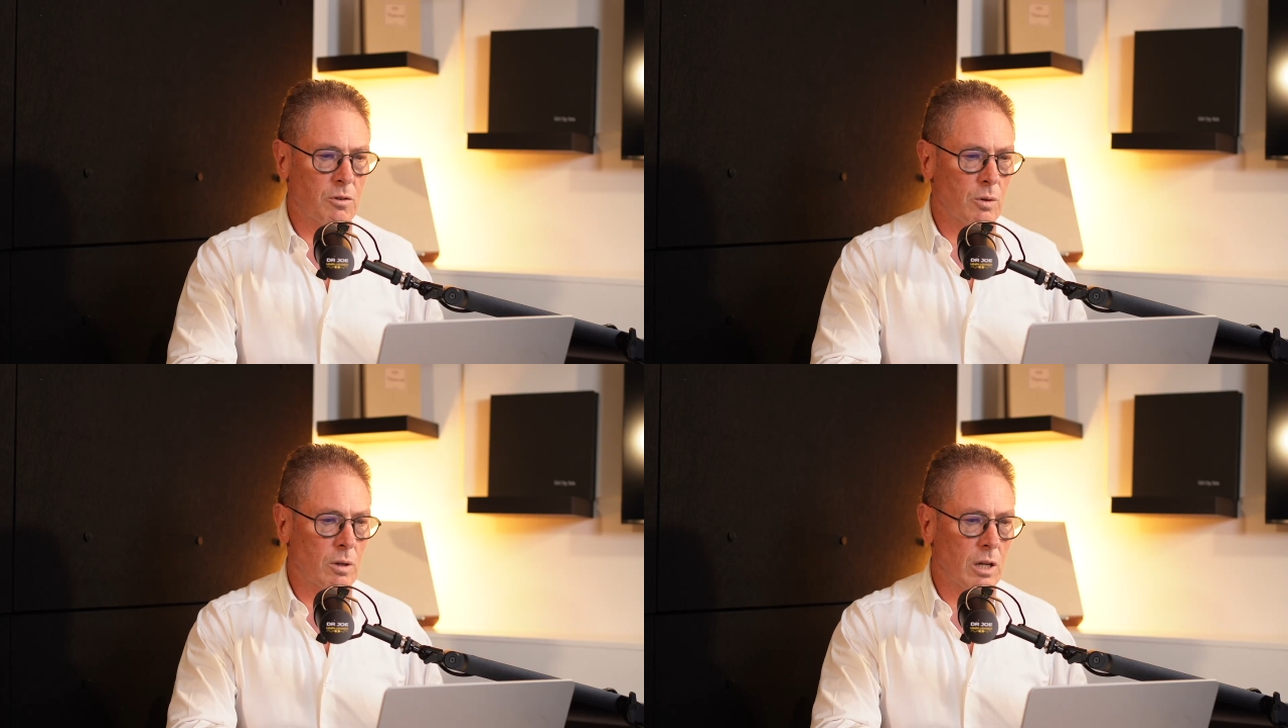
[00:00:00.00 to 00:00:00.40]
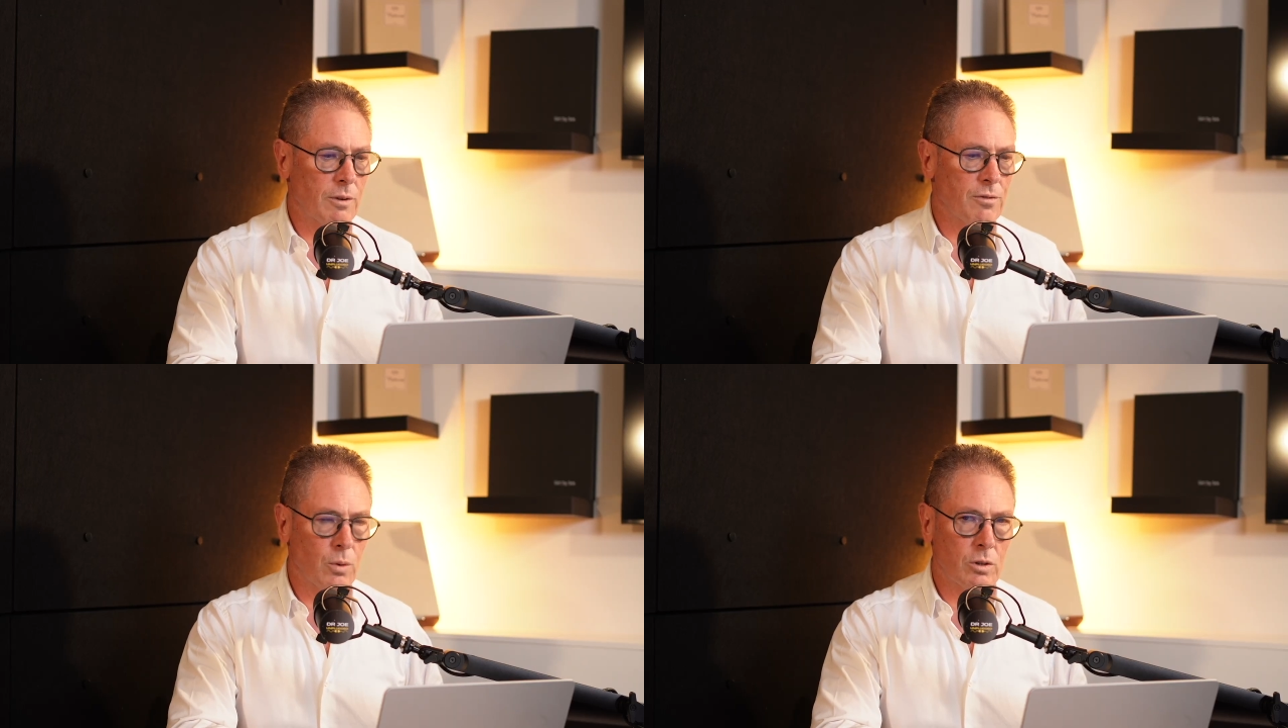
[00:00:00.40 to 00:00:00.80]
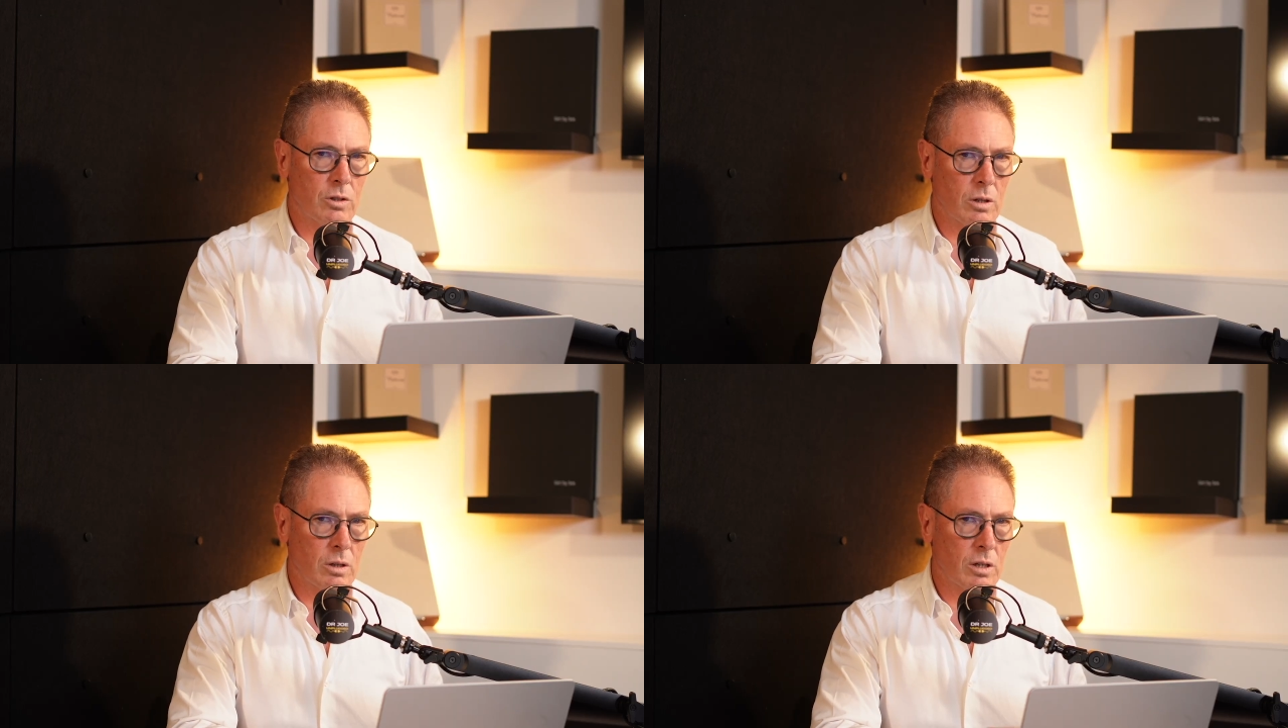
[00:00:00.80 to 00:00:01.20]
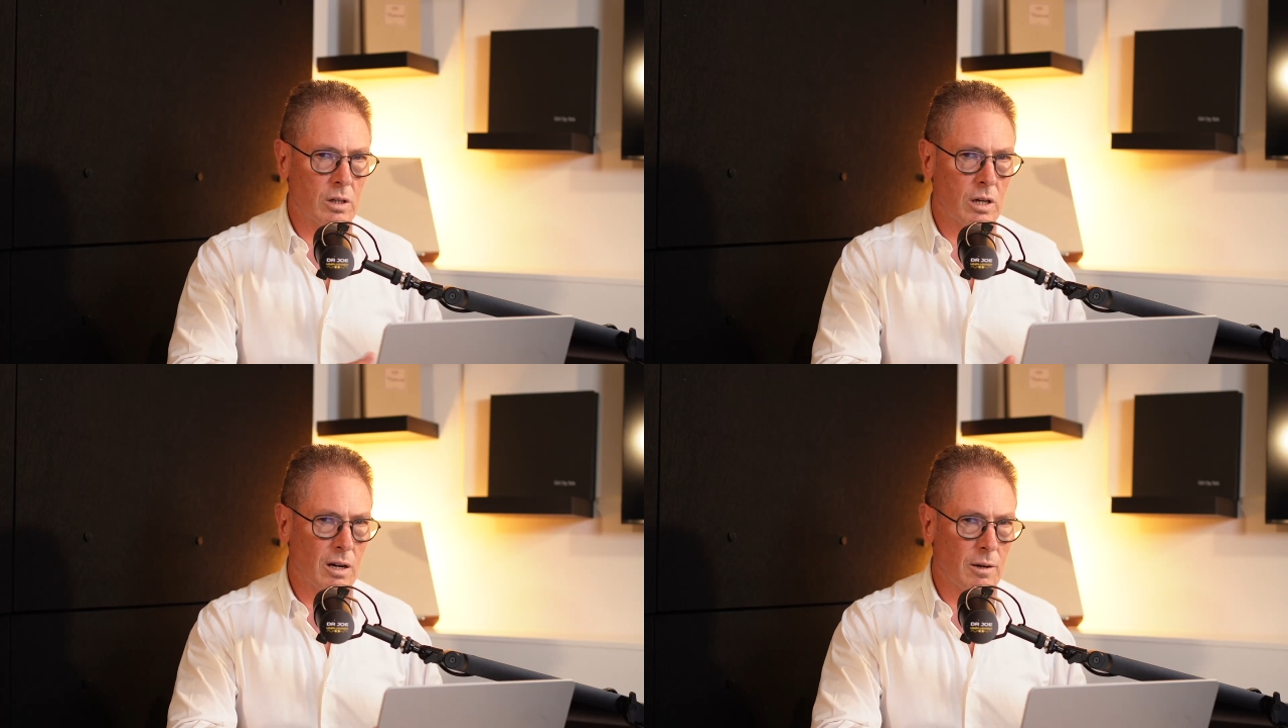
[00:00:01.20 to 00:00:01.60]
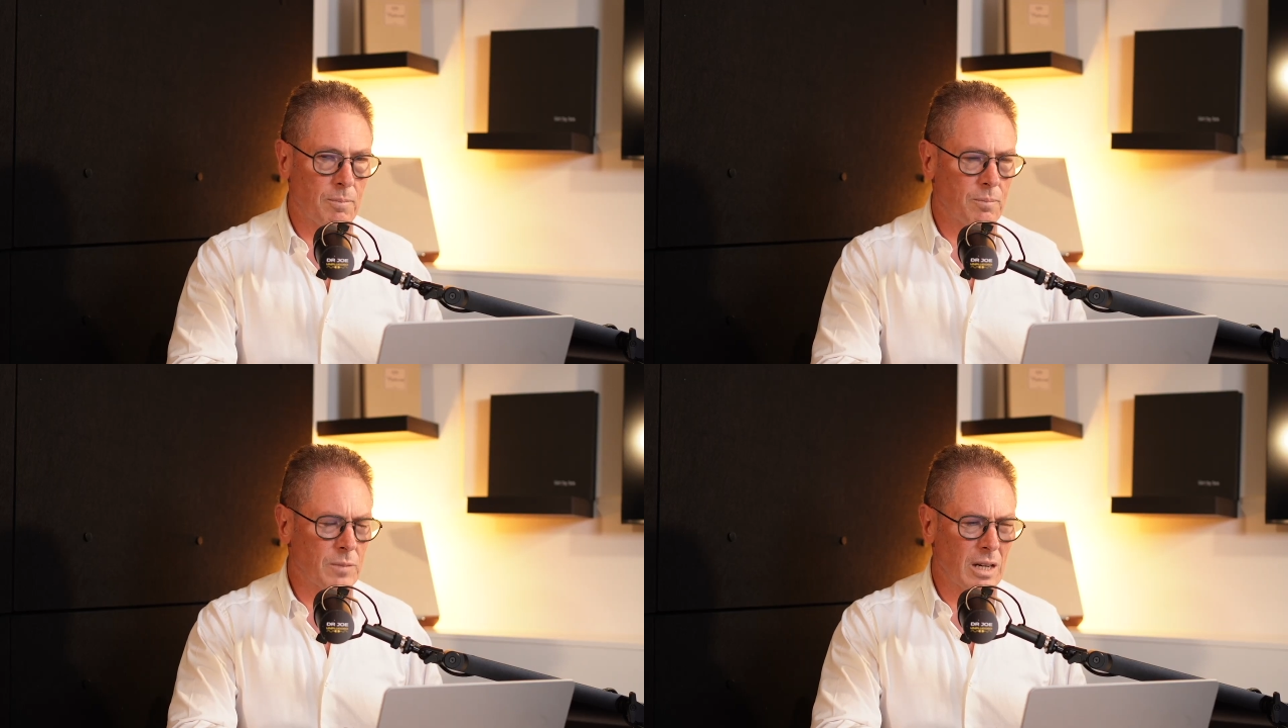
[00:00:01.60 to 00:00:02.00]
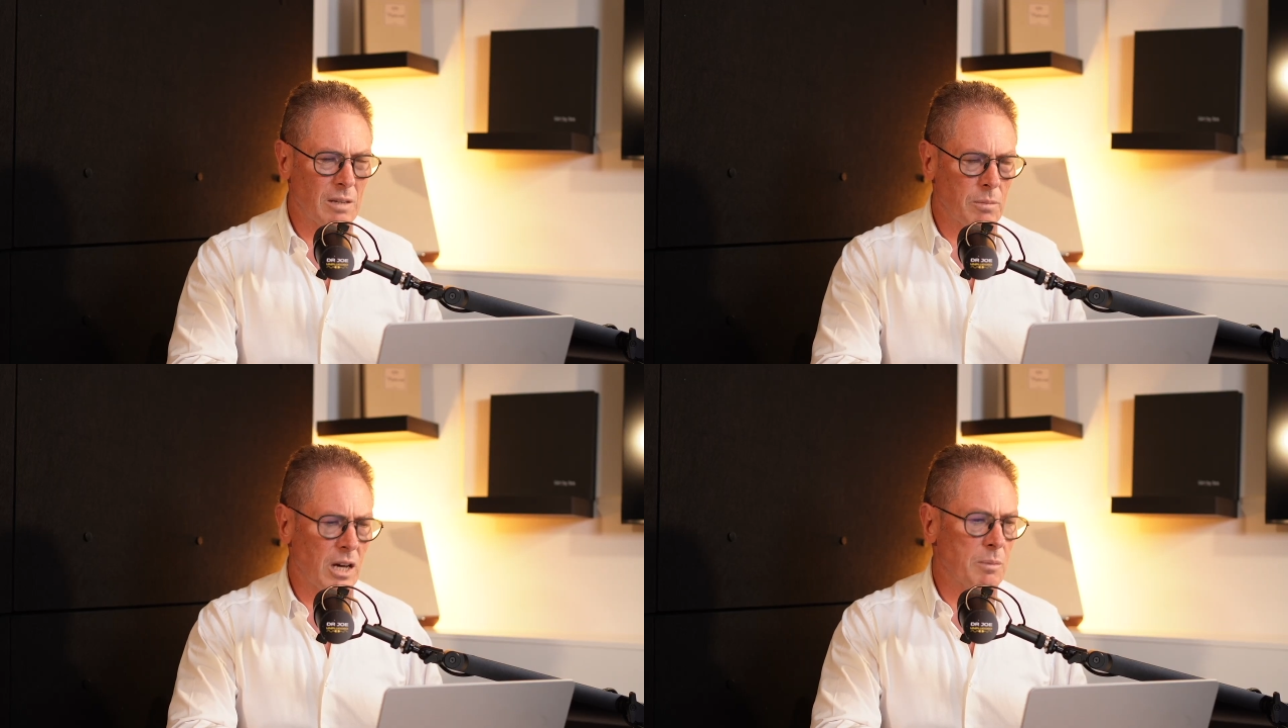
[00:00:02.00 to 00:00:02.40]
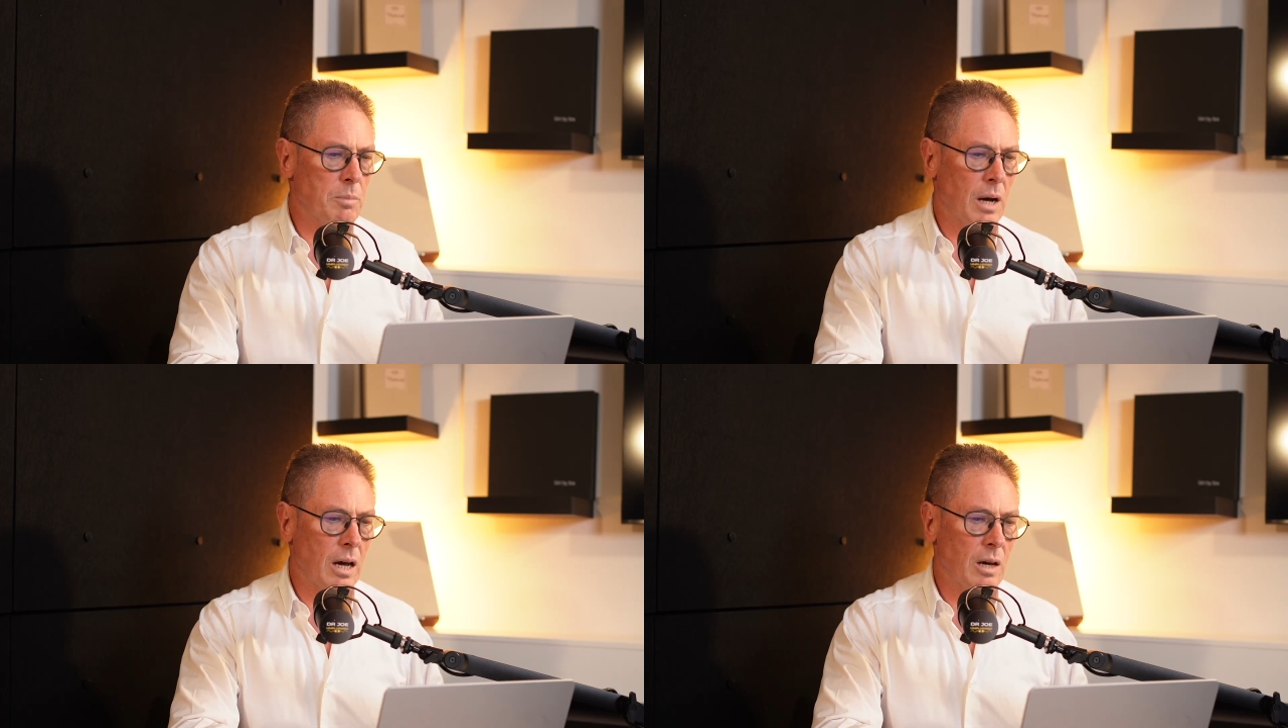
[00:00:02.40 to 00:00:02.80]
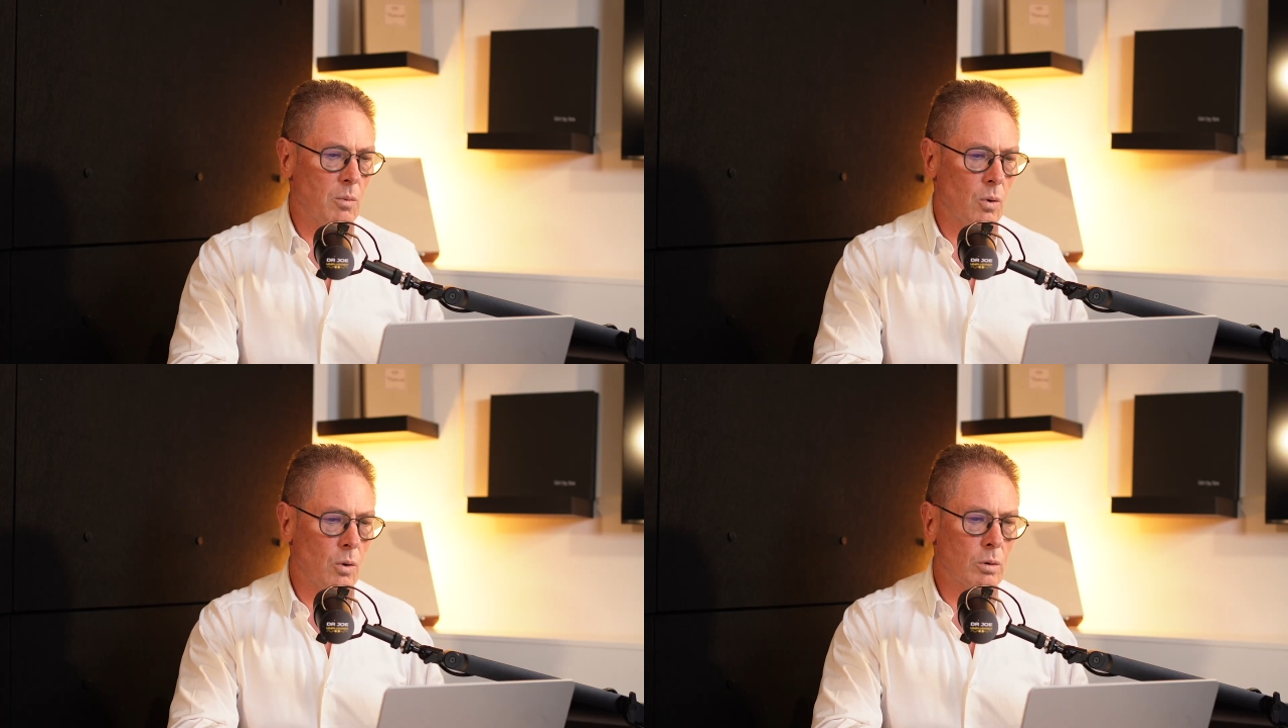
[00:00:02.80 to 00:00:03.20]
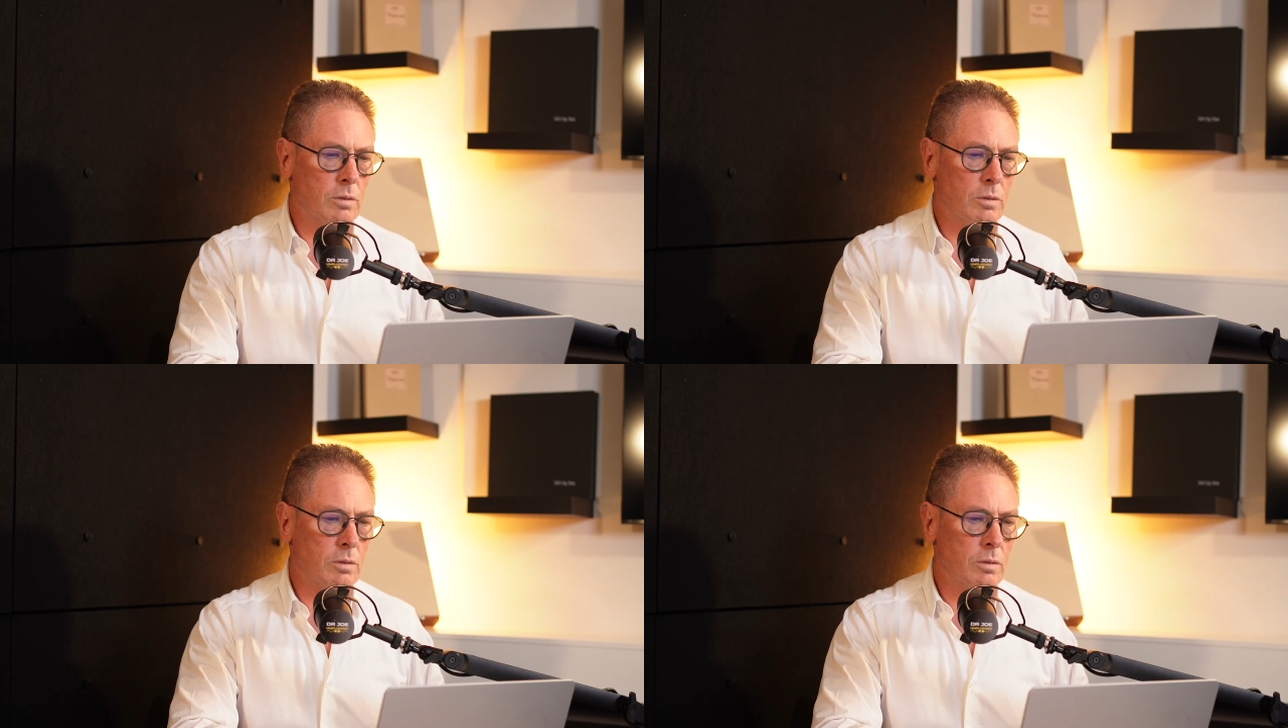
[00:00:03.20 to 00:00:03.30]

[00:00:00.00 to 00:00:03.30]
although unfortunately it may be paywalled.